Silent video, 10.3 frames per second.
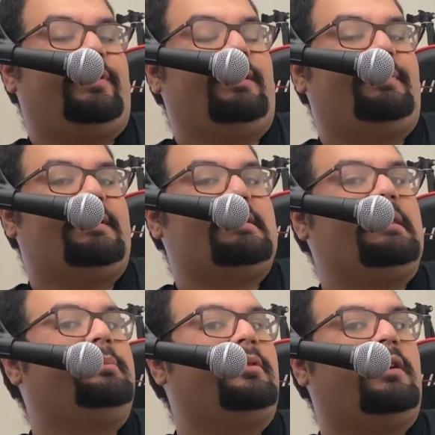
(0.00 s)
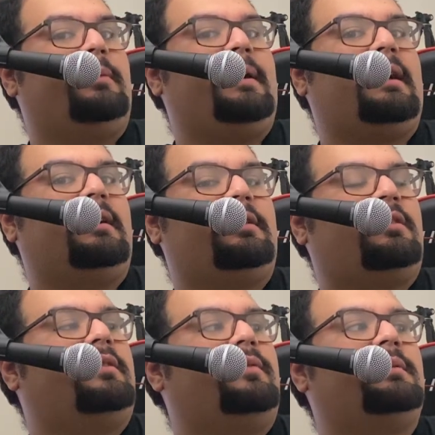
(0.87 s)
basically bringing back a
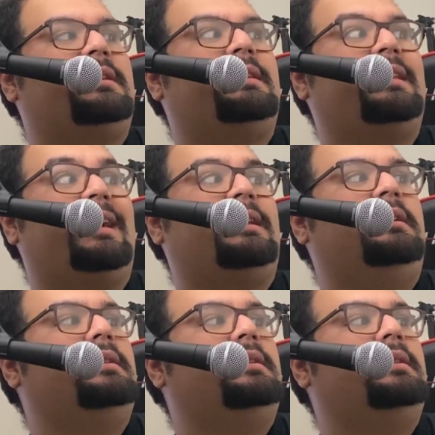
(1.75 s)
guitar from the dead.